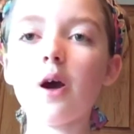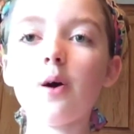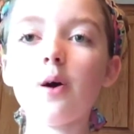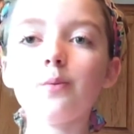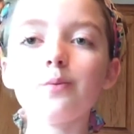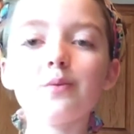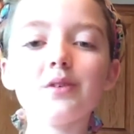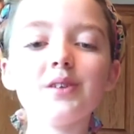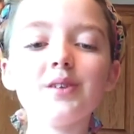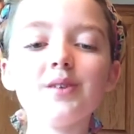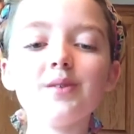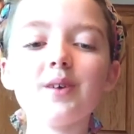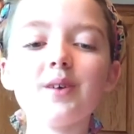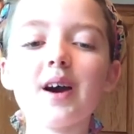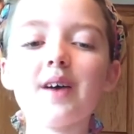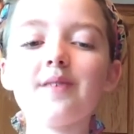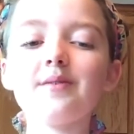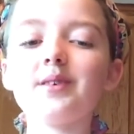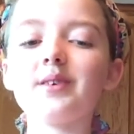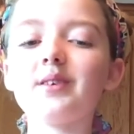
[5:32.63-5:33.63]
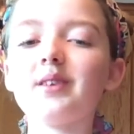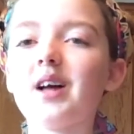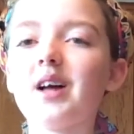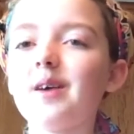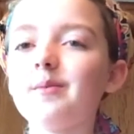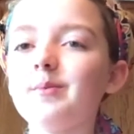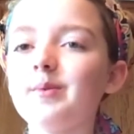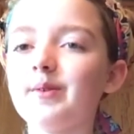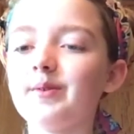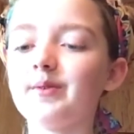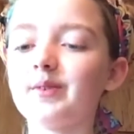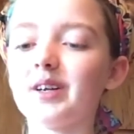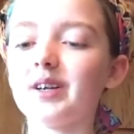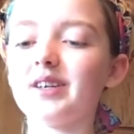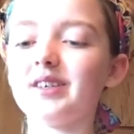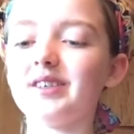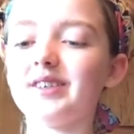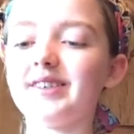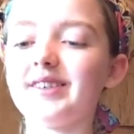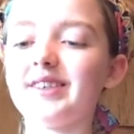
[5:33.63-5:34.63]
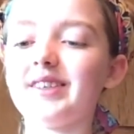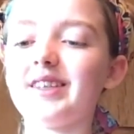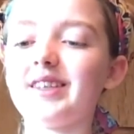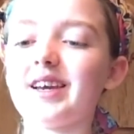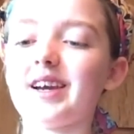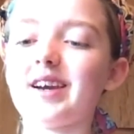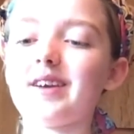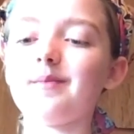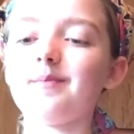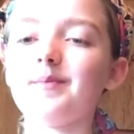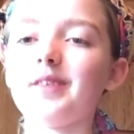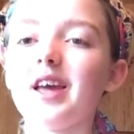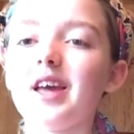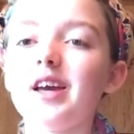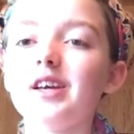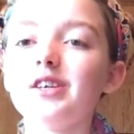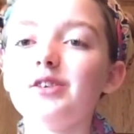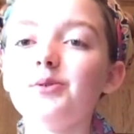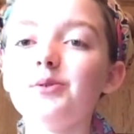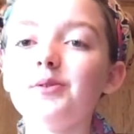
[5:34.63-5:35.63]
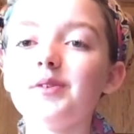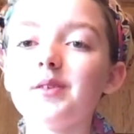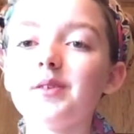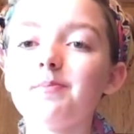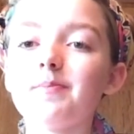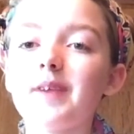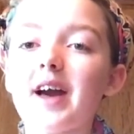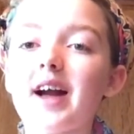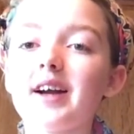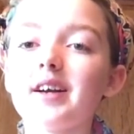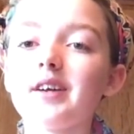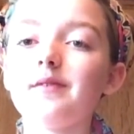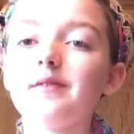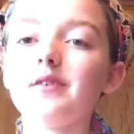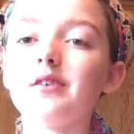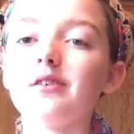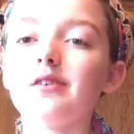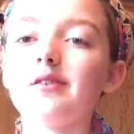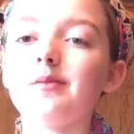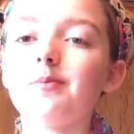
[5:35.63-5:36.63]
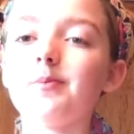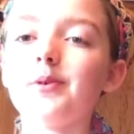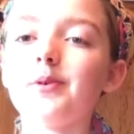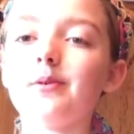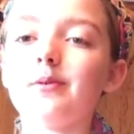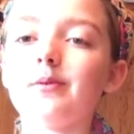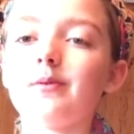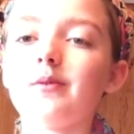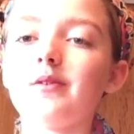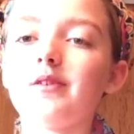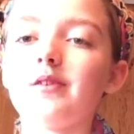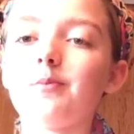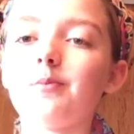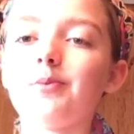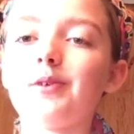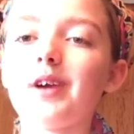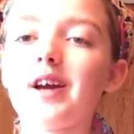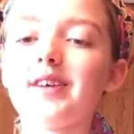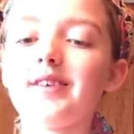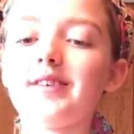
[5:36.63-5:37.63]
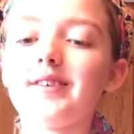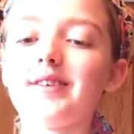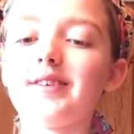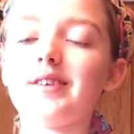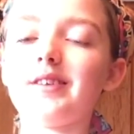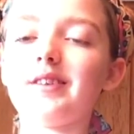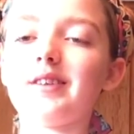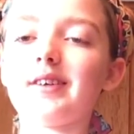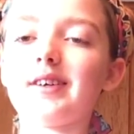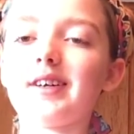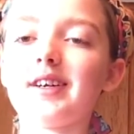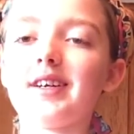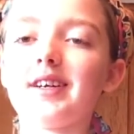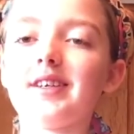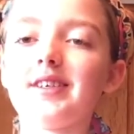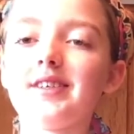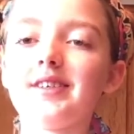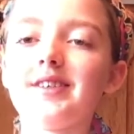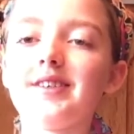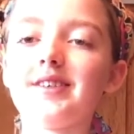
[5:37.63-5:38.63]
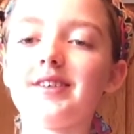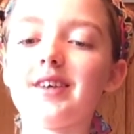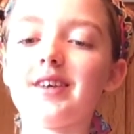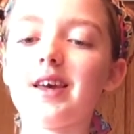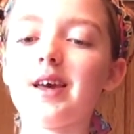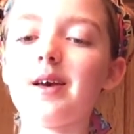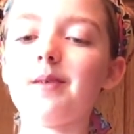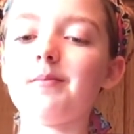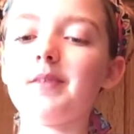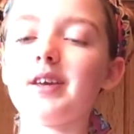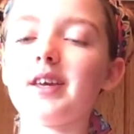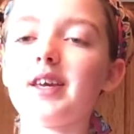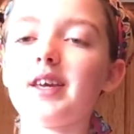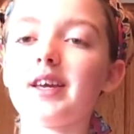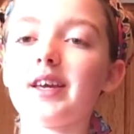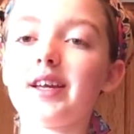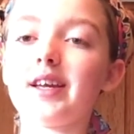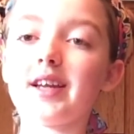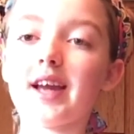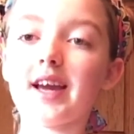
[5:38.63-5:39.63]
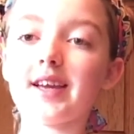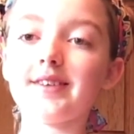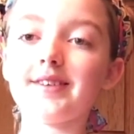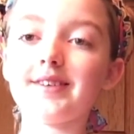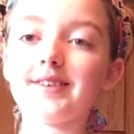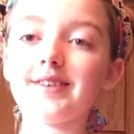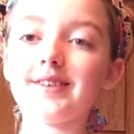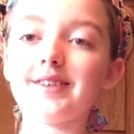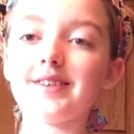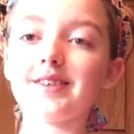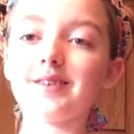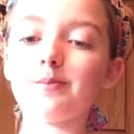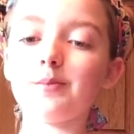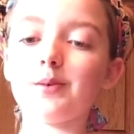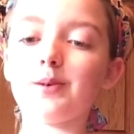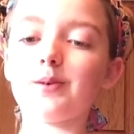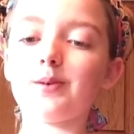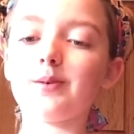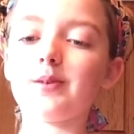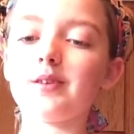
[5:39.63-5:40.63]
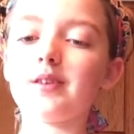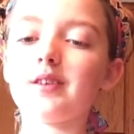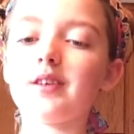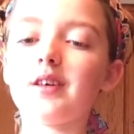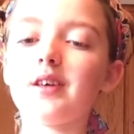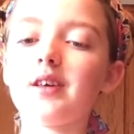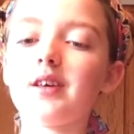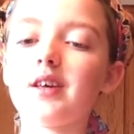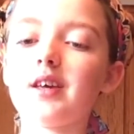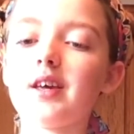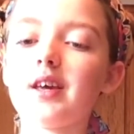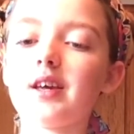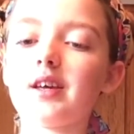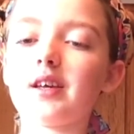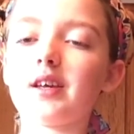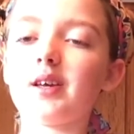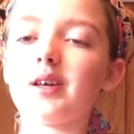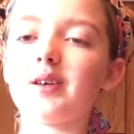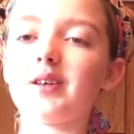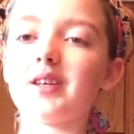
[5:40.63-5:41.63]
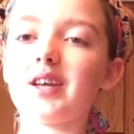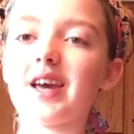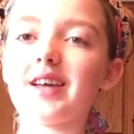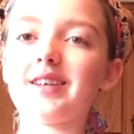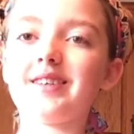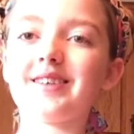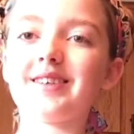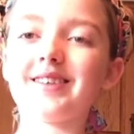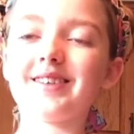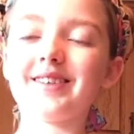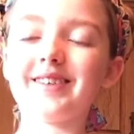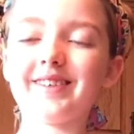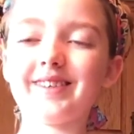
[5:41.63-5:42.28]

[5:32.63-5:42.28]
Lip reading: Once you have your globs of curds in there, use the back of your spoon to press in the curds, making it nice and smooth and good edges.